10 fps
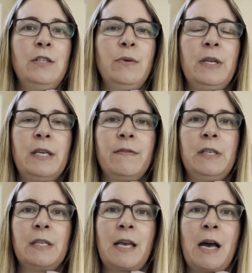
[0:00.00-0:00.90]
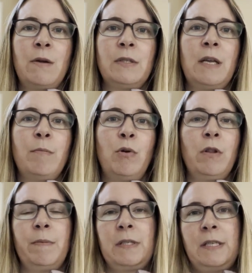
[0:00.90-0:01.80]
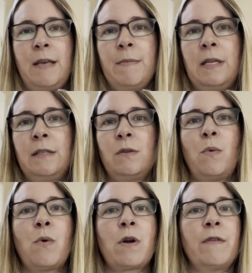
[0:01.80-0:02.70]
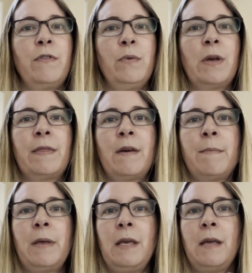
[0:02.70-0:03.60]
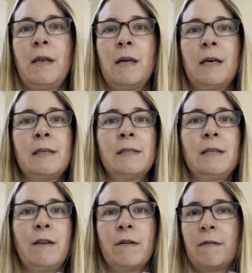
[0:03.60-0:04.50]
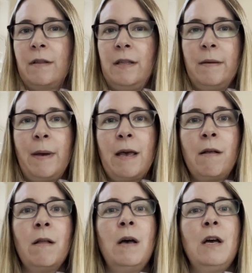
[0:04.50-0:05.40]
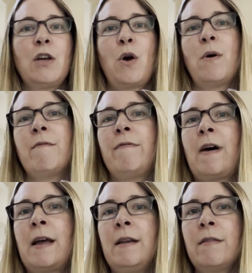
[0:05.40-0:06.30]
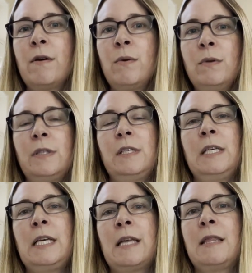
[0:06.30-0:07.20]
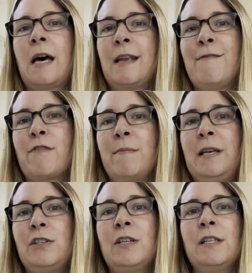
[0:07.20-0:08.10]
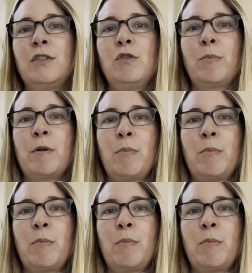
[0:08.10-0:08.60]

to any of these accounts and pull up the statements, or if you get them in the mail, go and find those to get that information. It's super